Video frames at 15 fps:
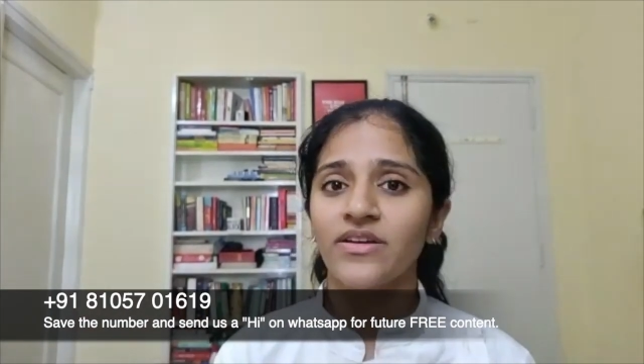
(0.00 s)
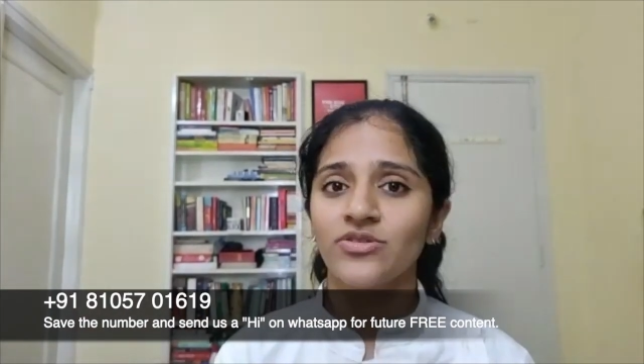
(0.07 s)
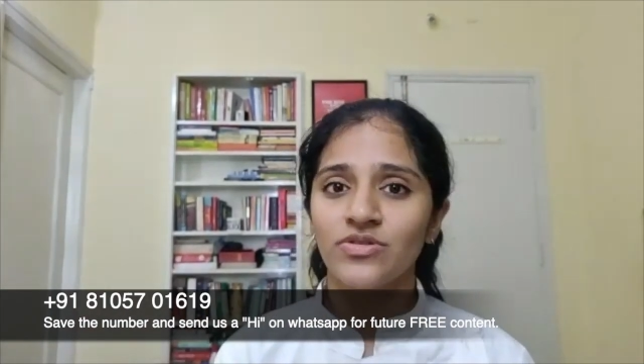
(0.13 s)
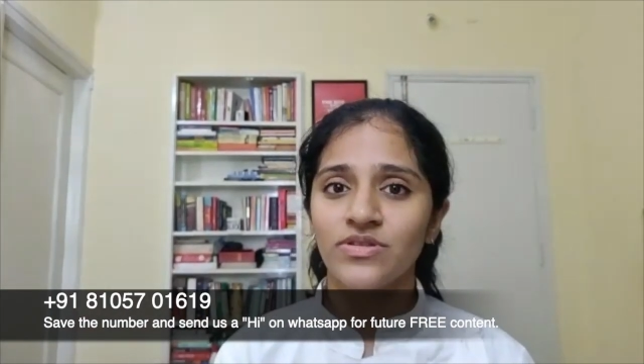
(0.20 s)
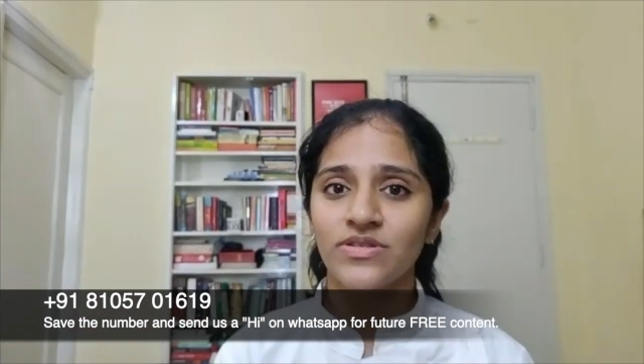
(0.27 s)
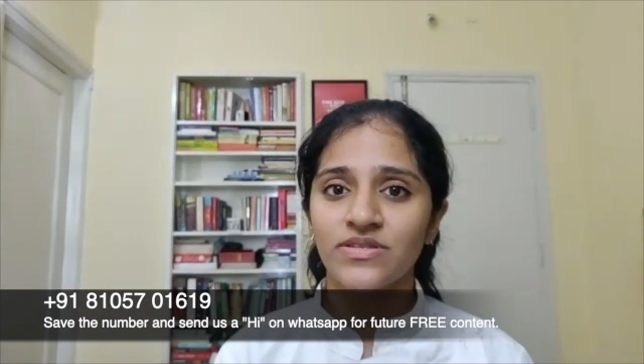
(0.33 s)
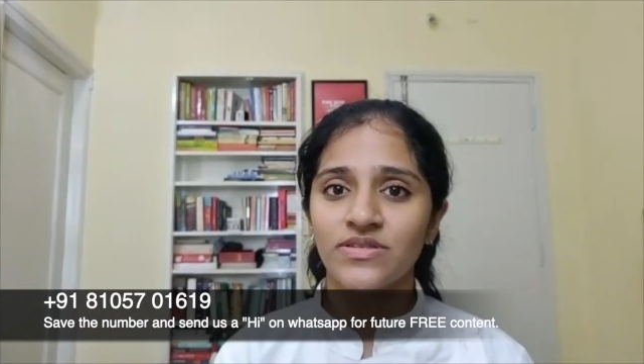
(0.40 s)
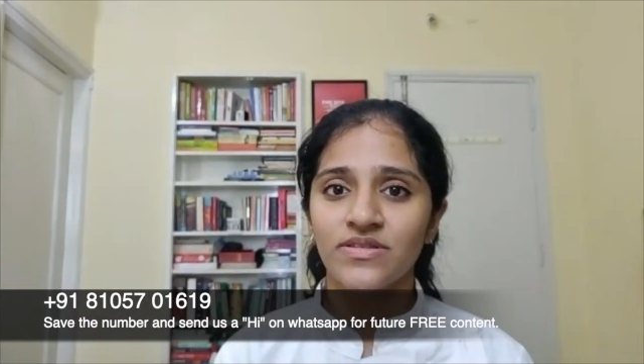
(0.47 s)
to
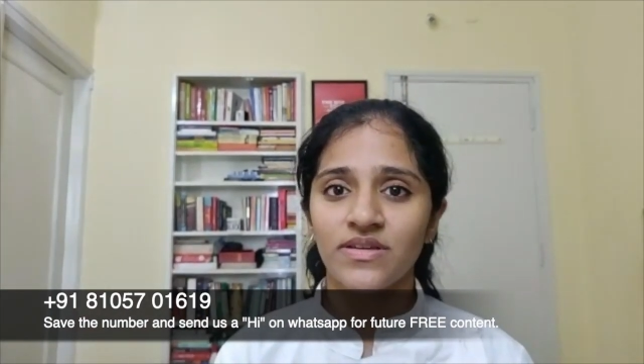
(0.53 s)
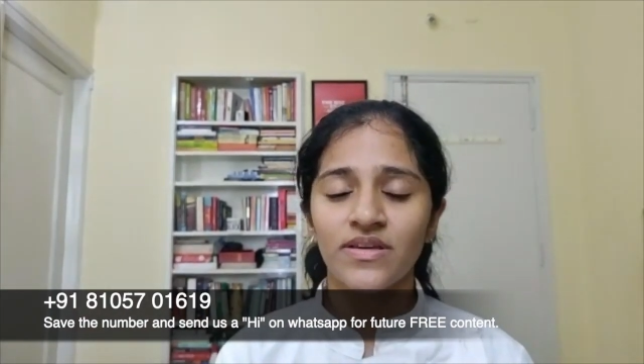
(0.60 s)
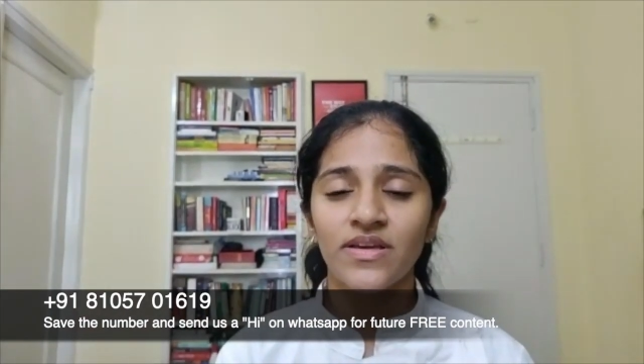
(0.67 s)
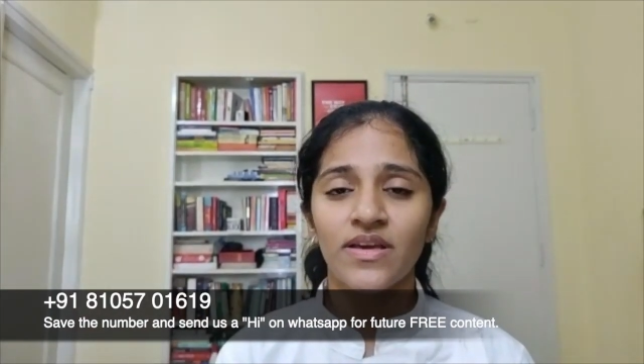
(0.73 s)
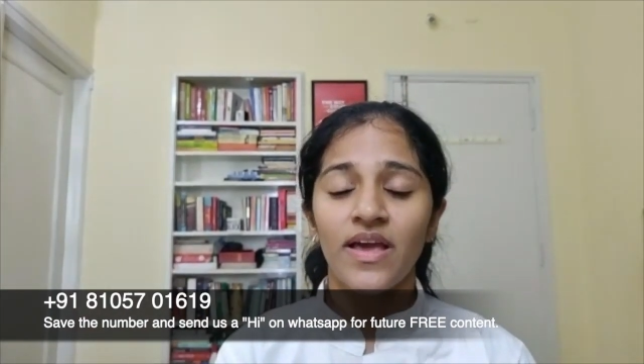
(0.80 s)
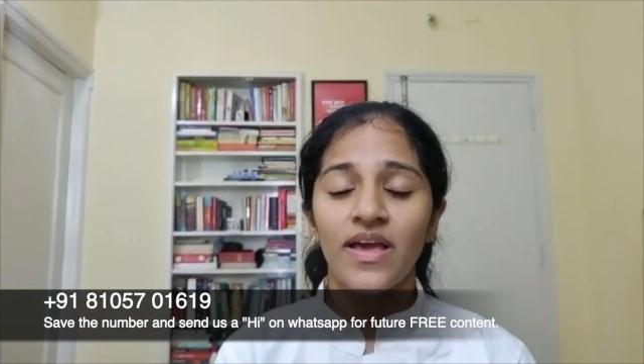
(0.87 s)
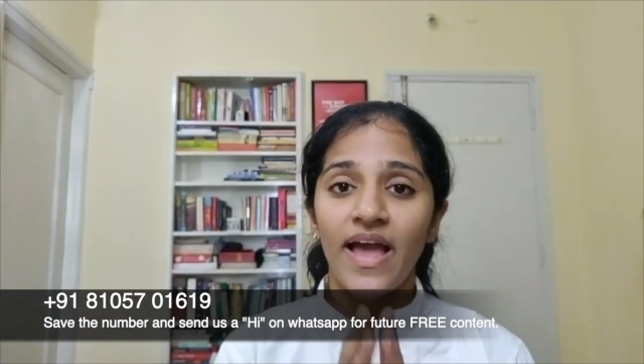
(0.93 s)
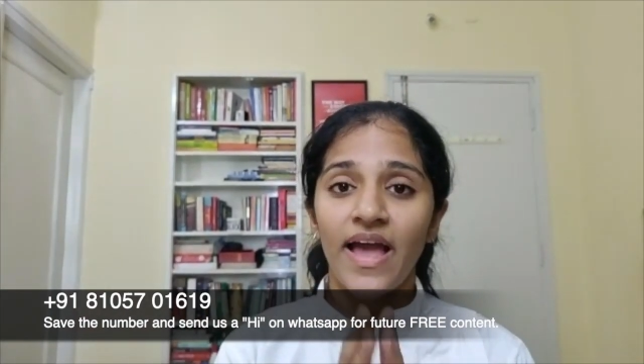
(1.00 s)
this thing
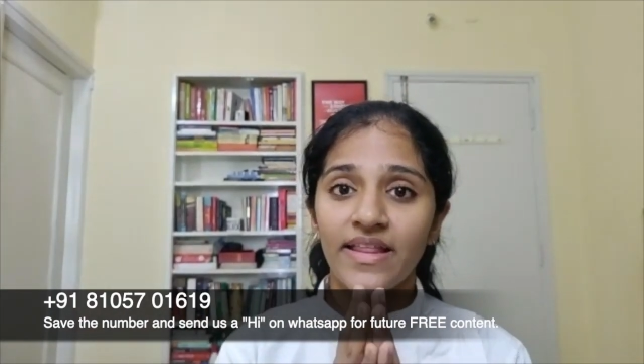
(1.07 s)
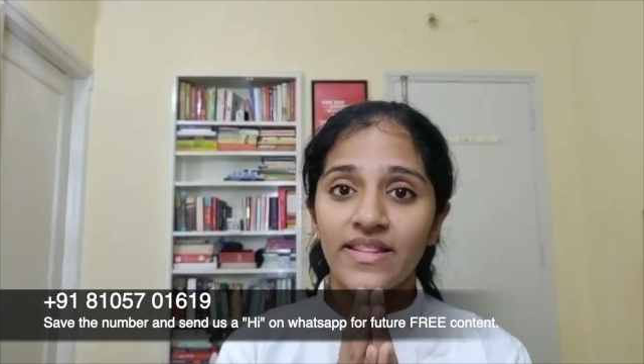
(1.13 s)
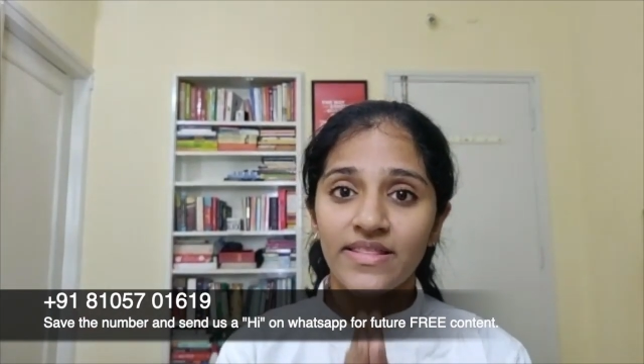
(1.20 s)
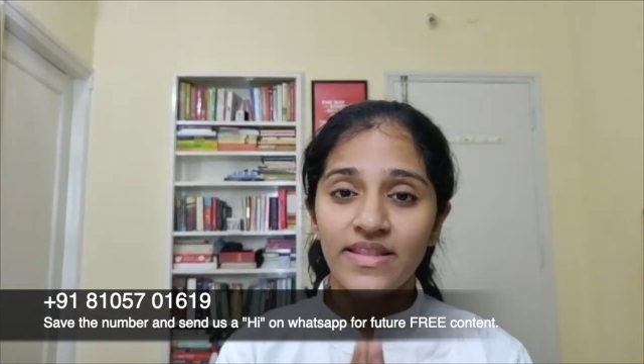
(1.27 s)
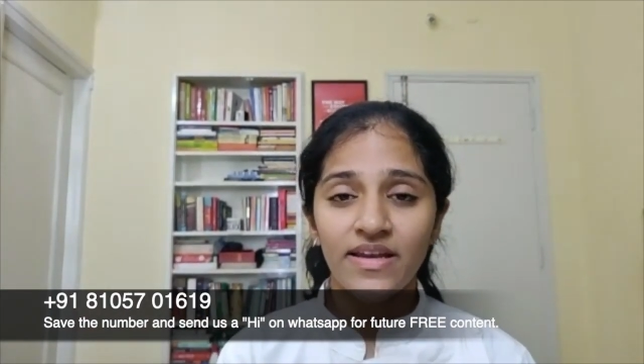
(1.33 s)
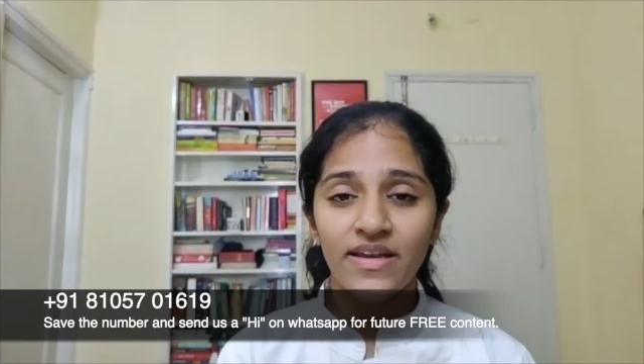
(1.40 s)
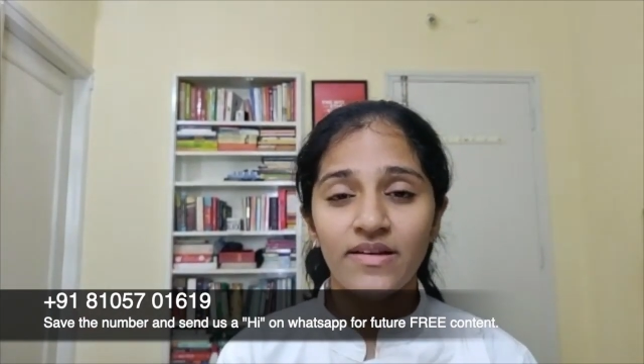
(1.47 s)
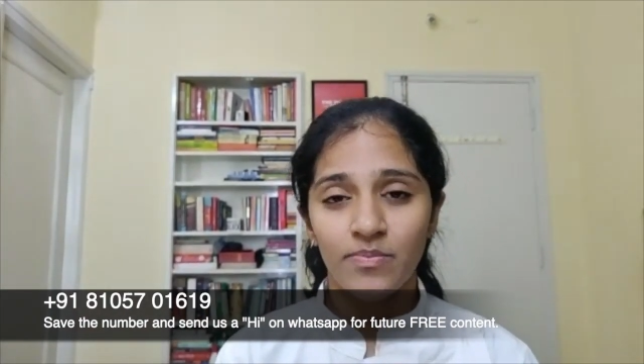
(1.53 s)
and
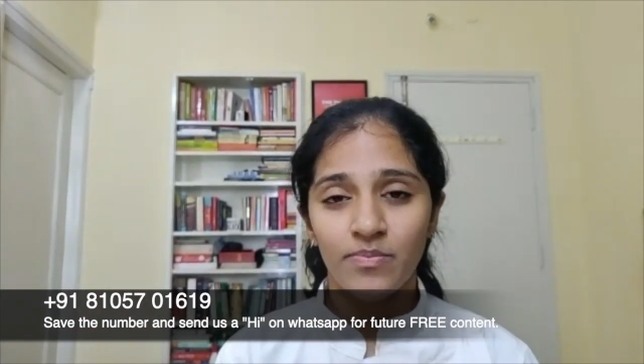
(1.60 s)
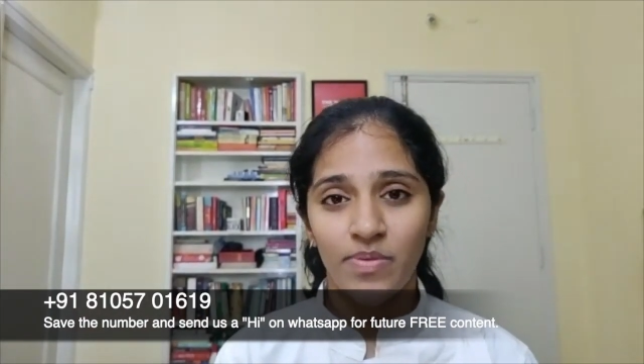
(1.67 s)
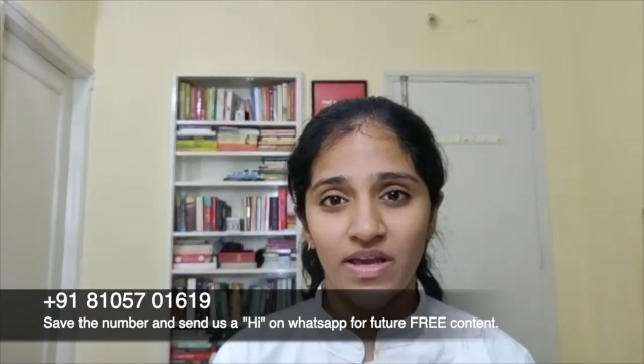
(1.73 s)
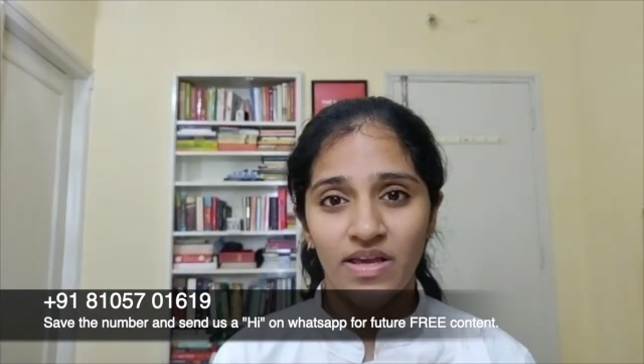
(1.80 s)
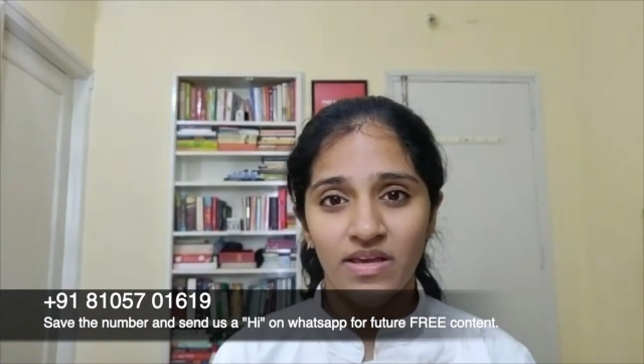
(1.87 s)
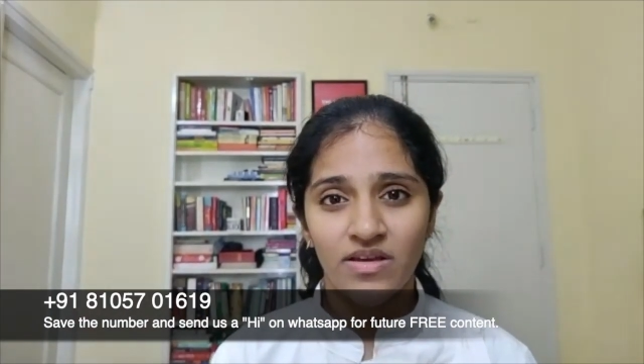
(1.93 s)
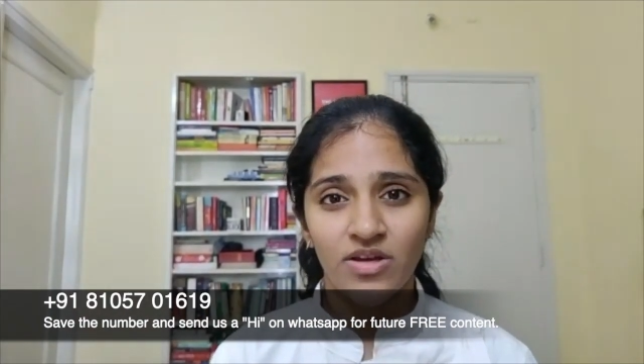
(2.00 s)
then reply.